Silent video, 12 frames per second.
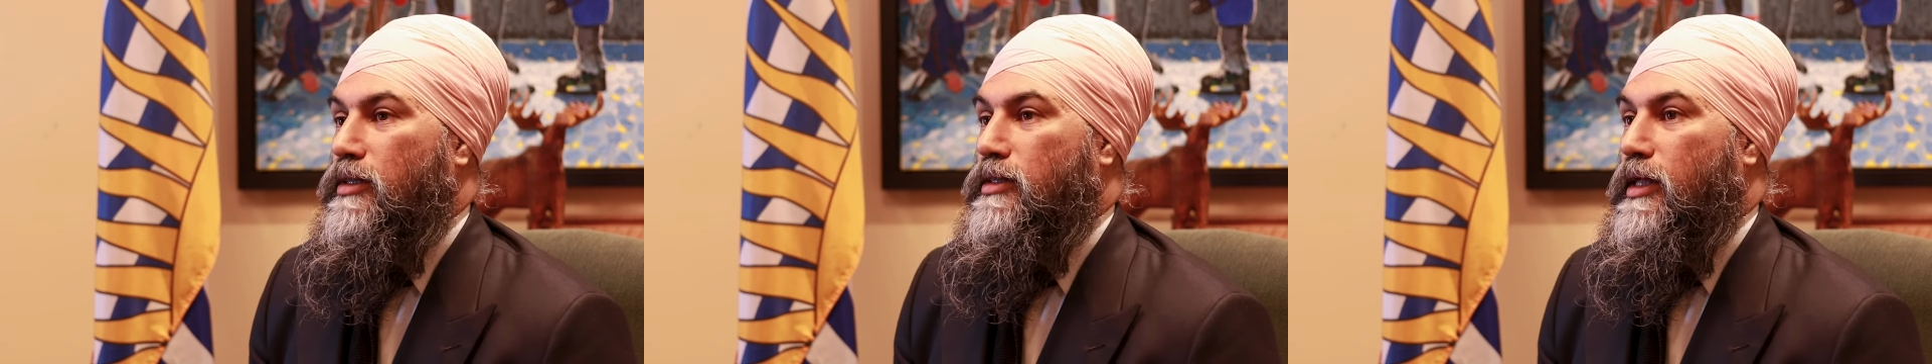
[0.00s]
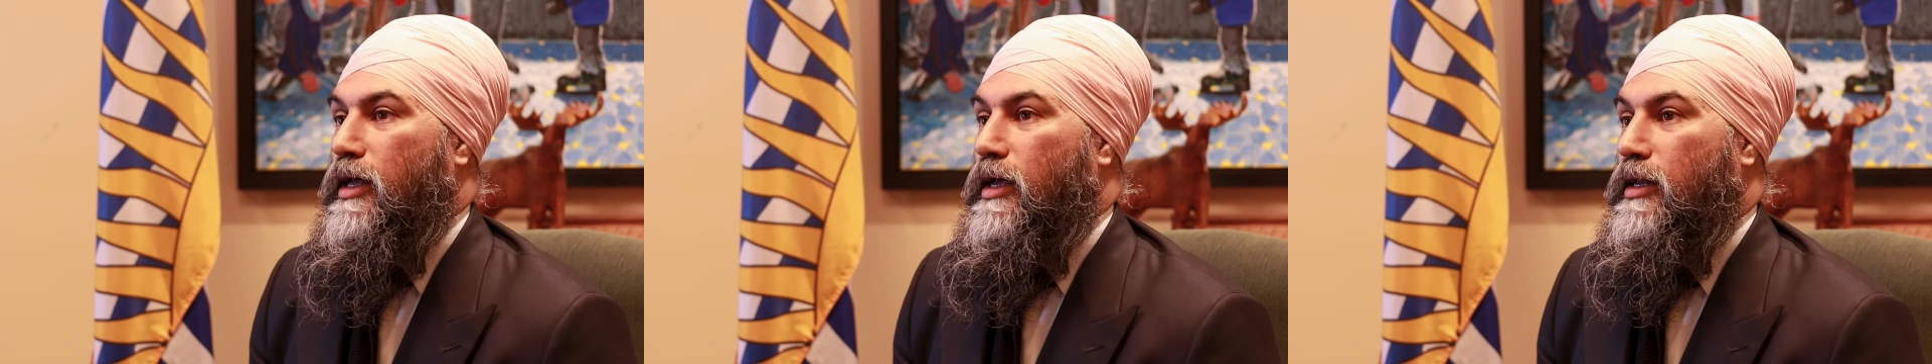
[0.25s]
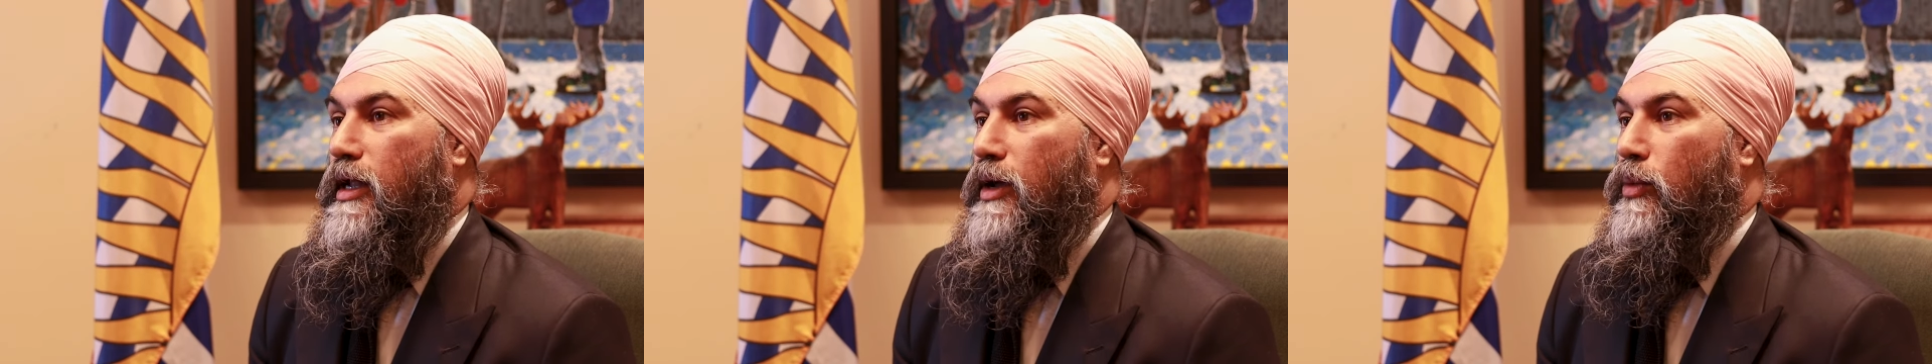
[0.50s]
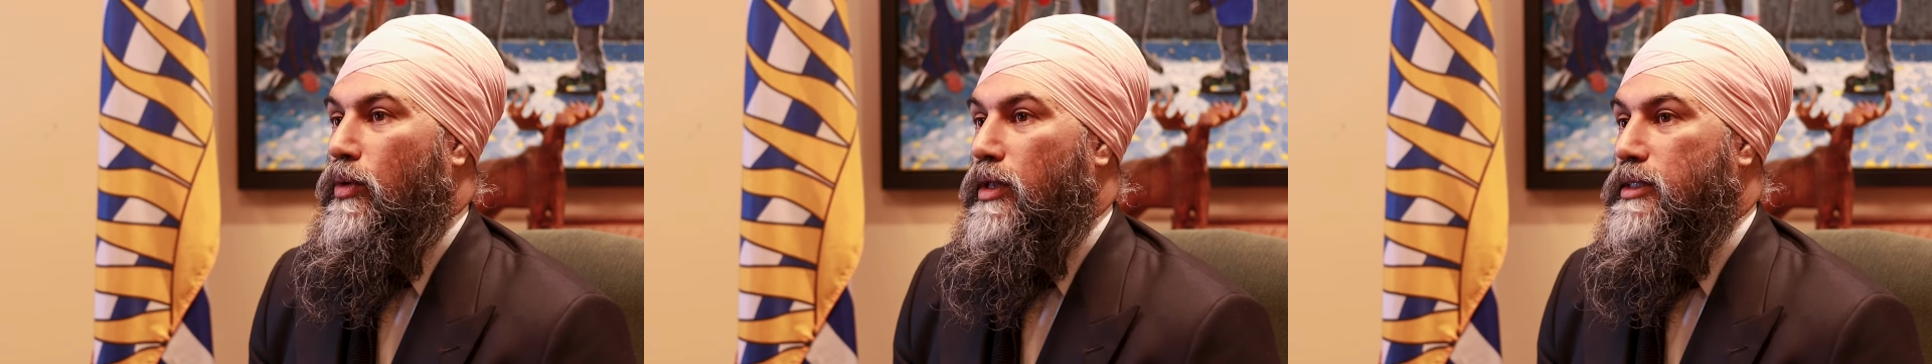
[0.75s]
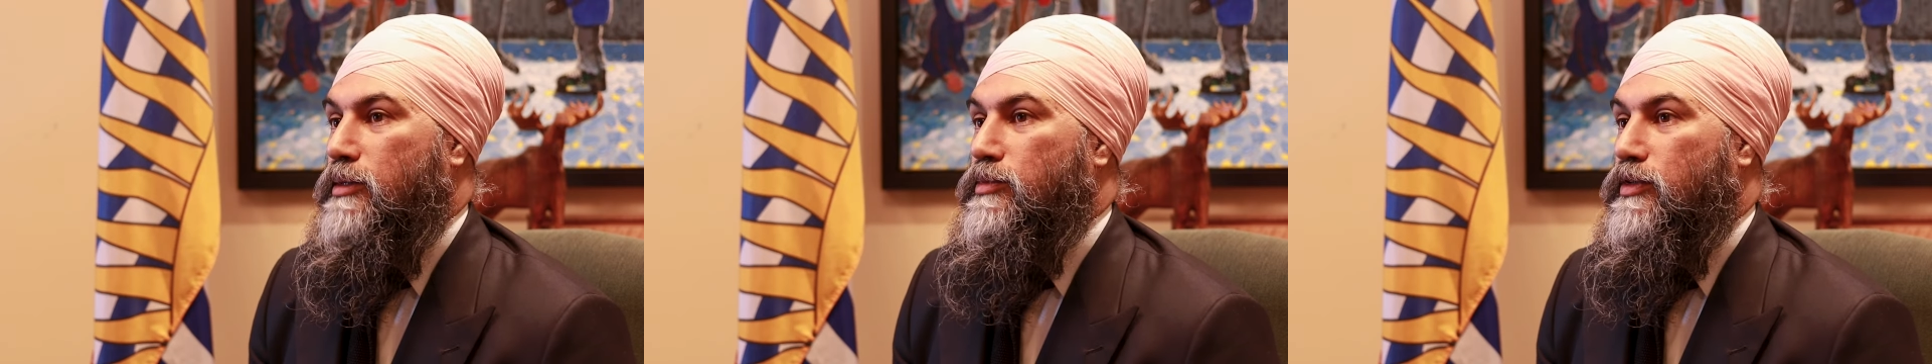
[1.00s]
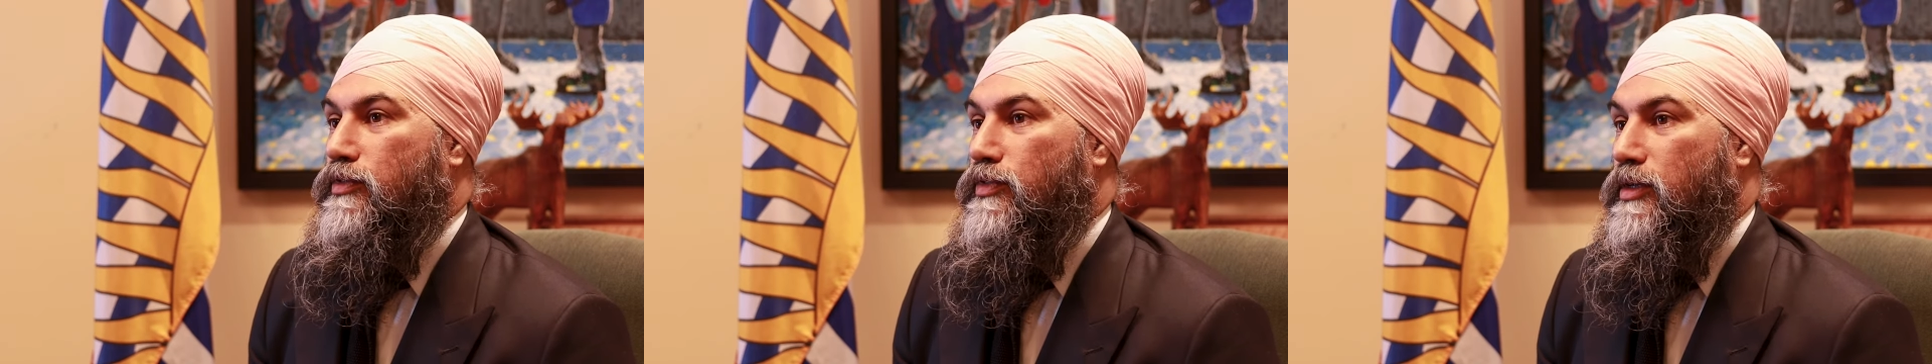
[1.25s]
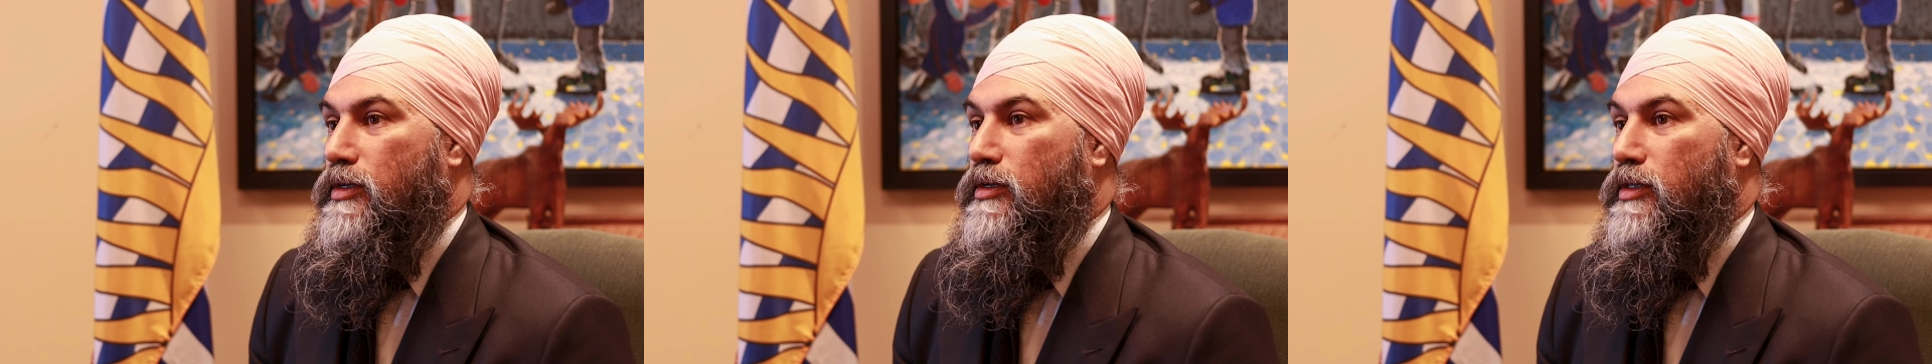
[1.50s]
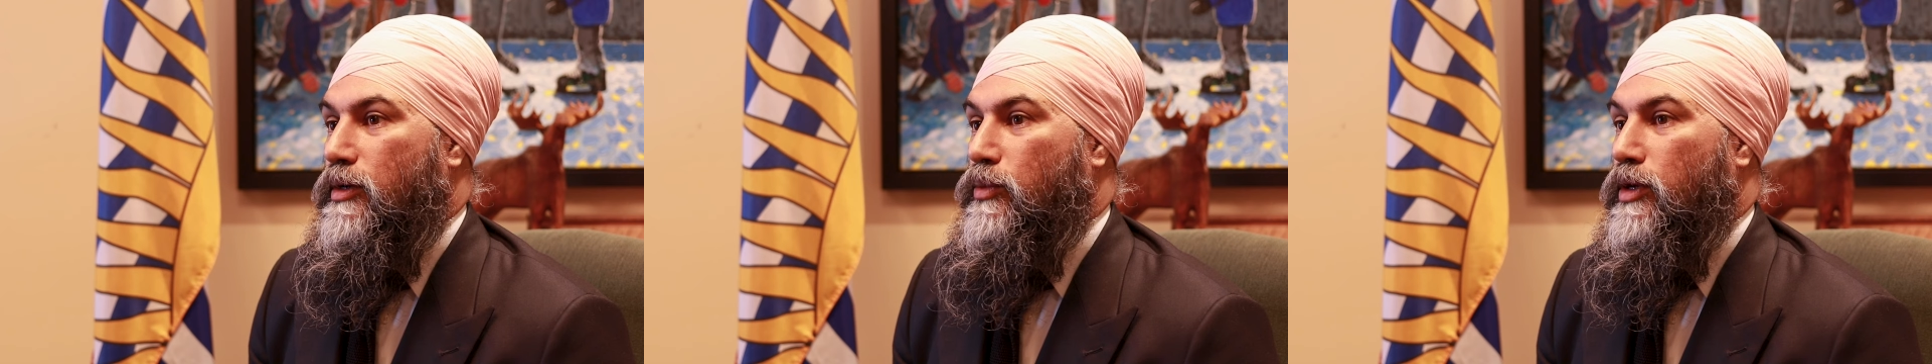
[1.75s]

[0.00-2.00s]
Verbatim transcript: that I want them to feel that